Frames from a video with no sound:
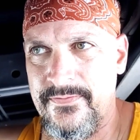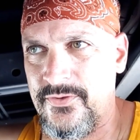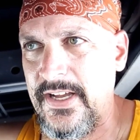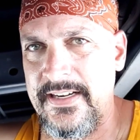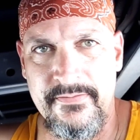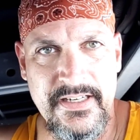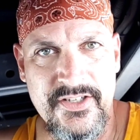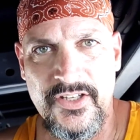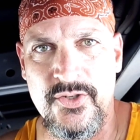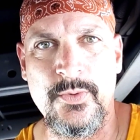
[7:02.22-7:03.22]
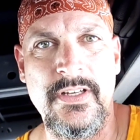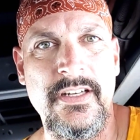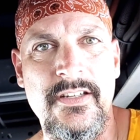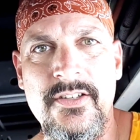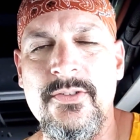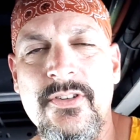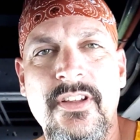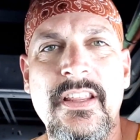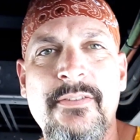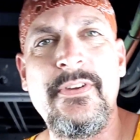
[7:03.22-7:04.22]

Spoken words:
trying to reach this one and doing all that